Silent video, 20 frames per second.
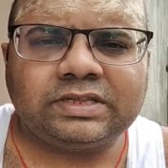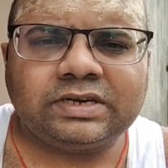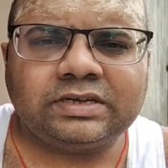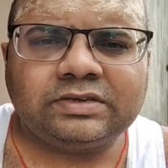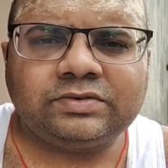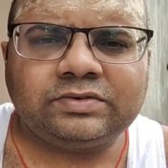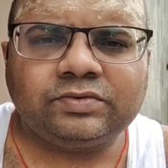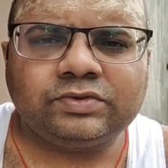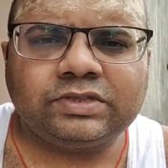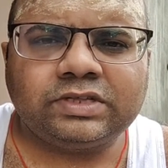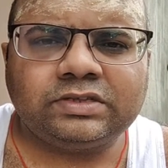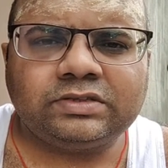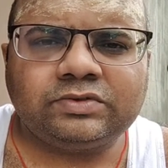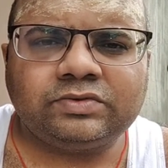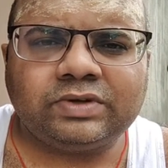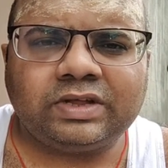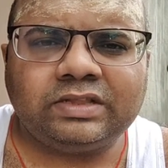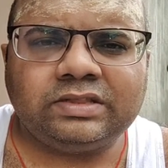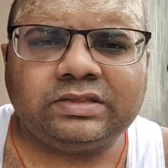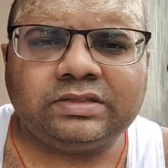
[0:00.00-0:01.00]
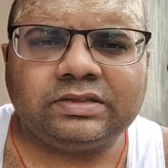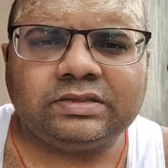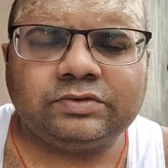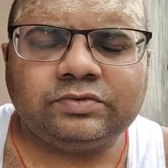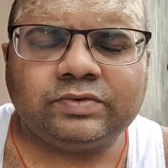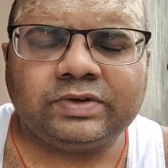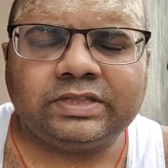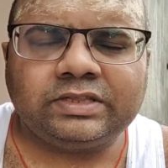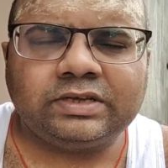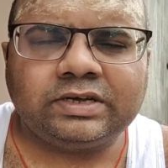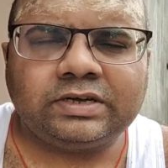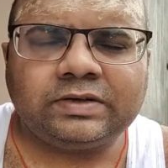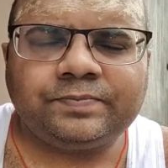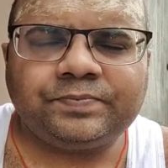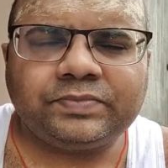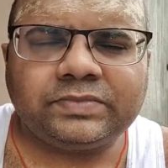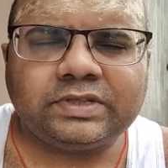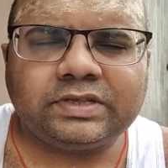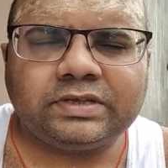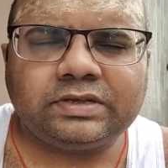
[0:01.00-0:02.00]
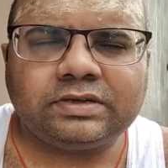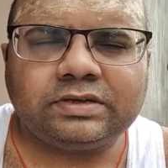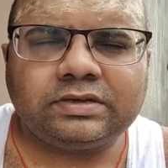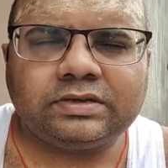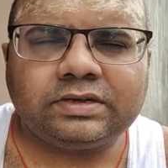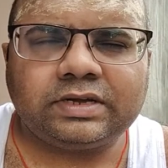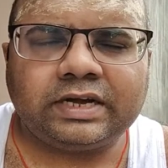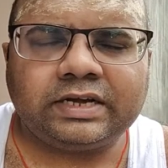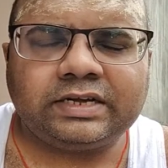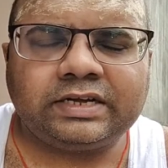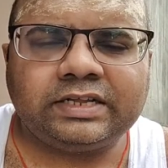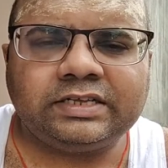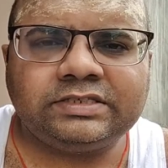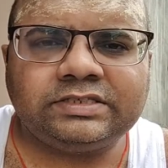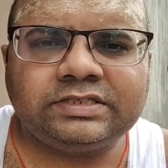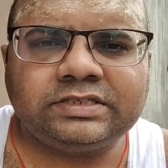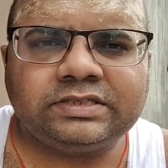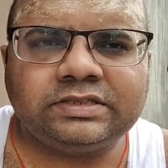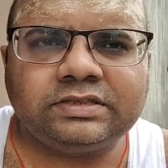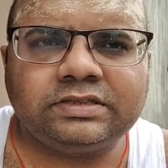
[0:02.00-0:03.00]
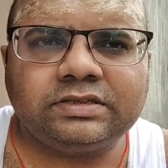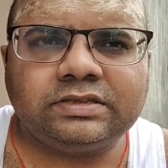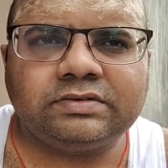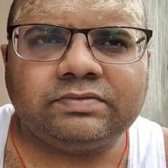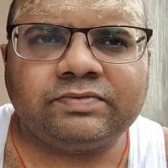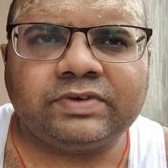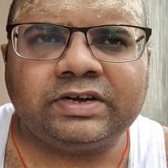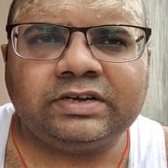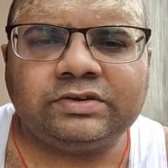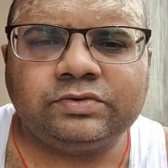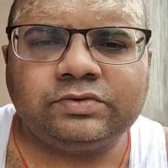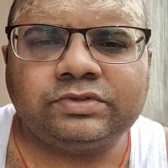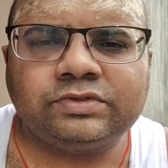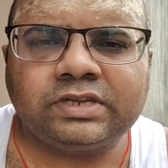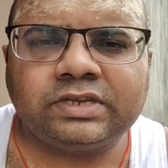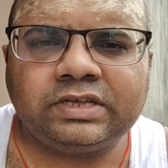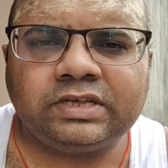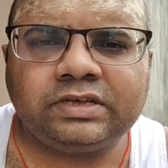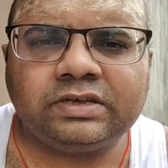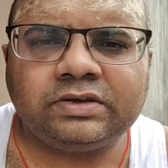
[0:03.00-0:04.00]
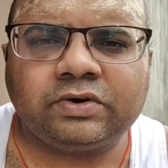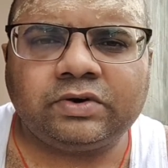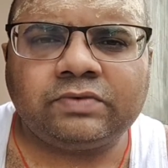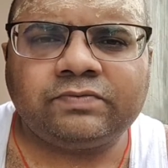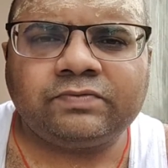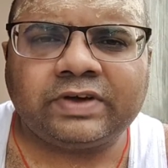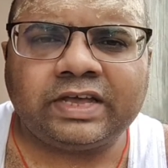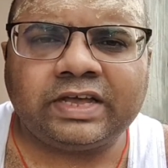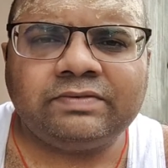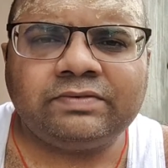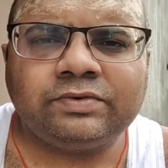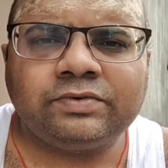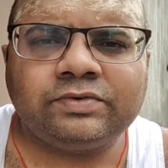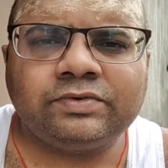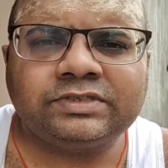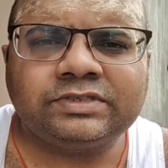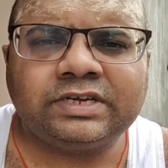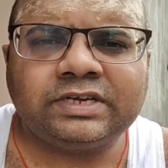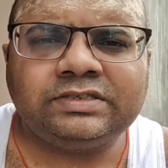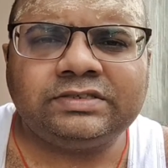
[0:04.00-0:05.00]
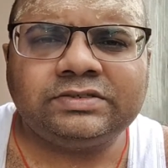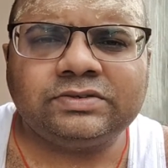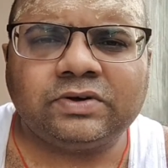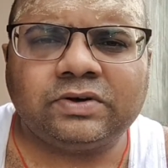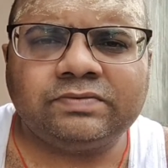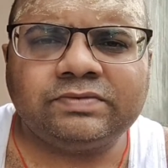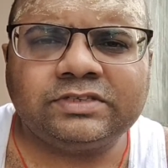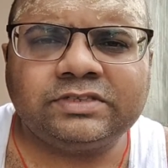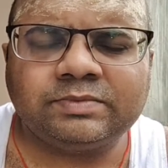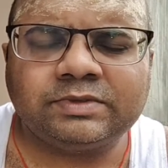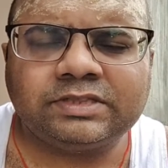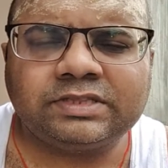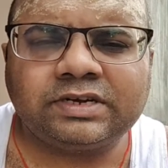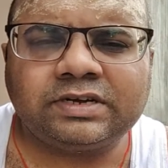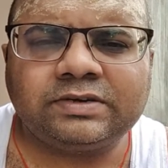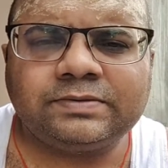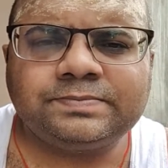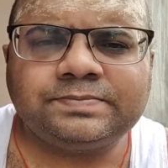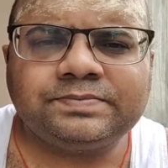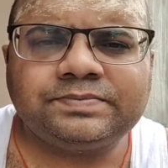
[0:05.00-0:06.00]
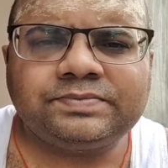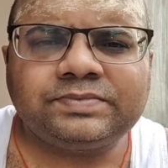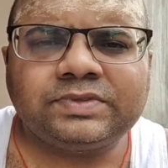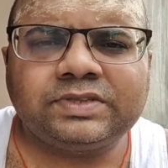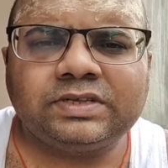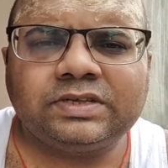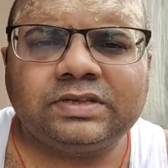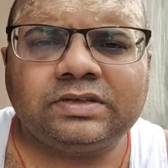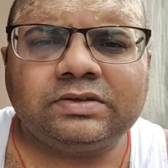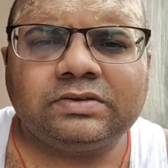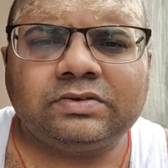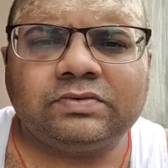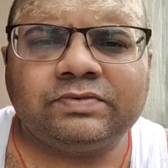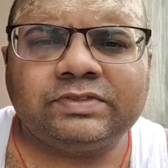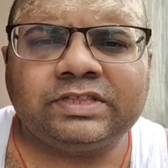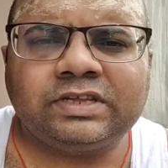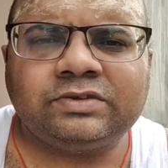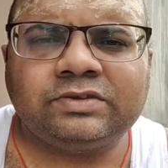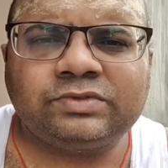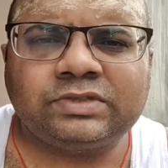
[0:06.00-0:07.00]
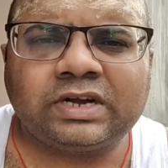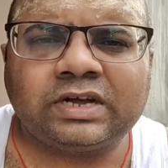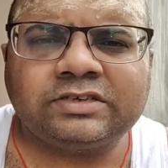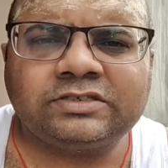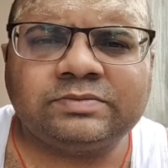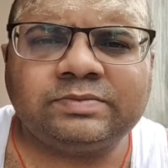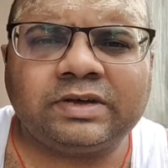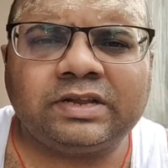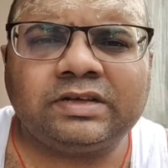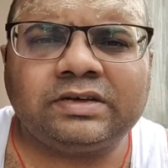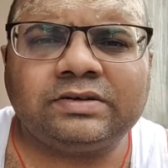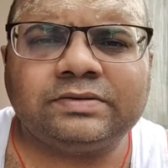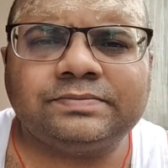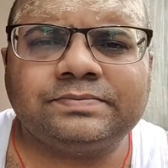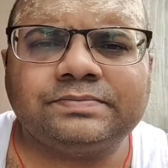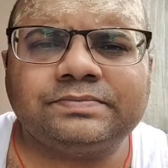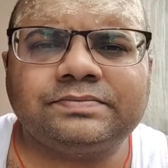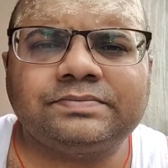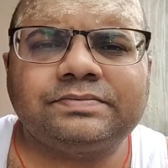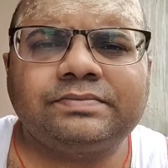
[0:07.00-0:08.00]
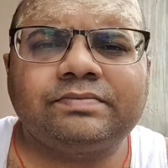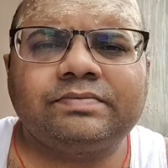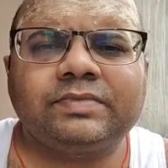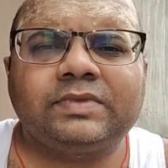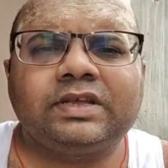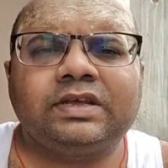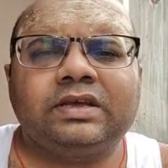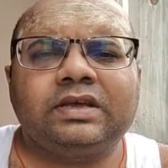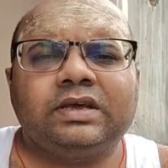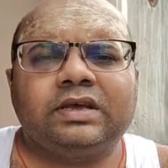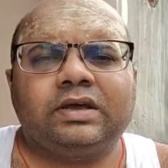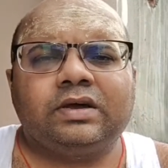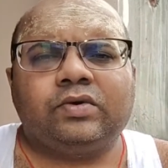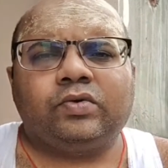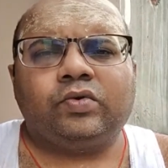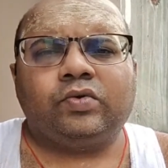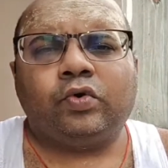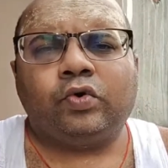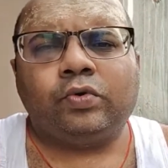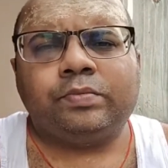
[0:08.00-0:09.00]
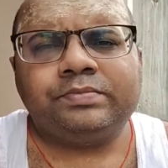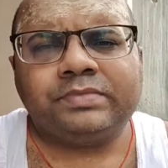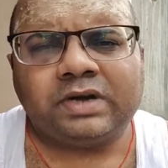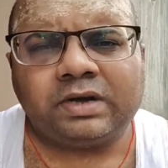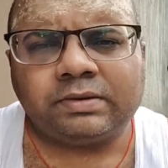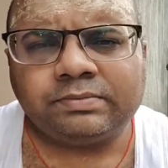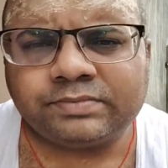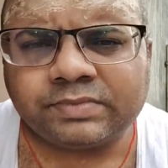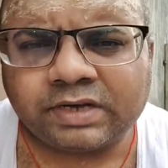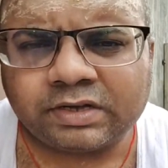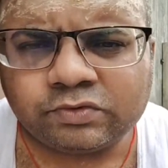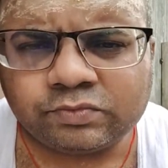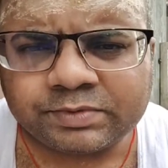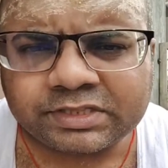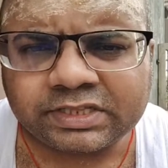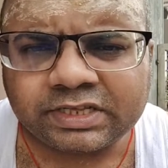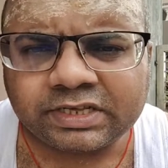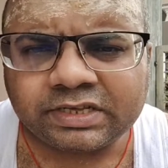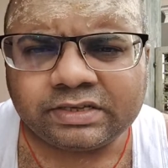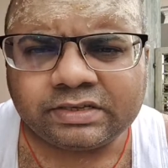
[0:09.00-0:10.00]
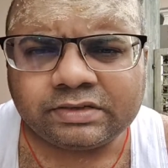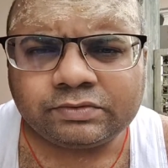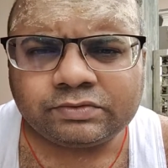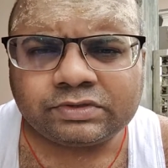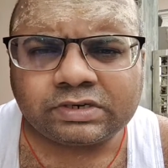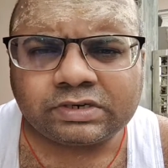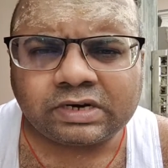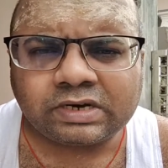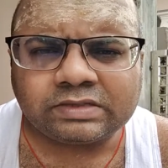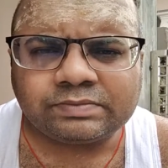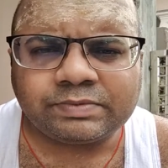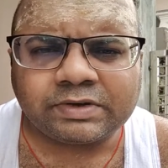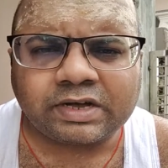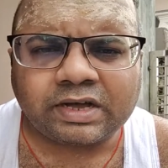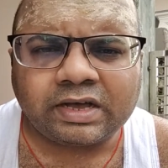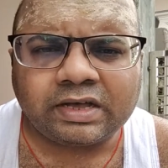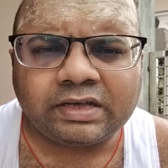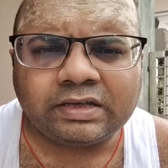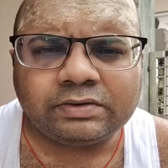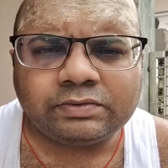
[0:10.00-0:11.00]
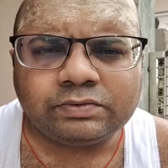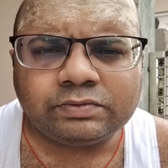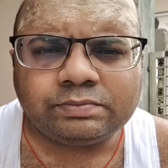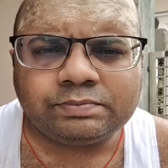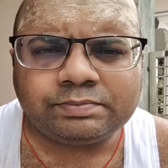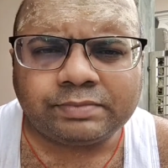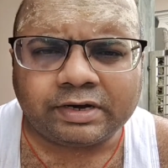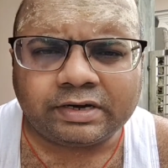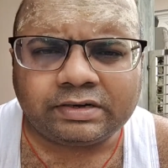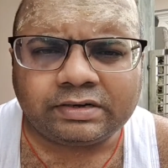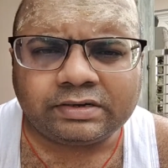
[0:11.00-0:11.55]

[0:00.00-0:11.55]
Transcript: Do the 12. Do the at least 1 to 3 or 5 rosaries of this mantra with the Rudraksh mala. Om Ham Hanumate Rudratmakaya Hum Phat.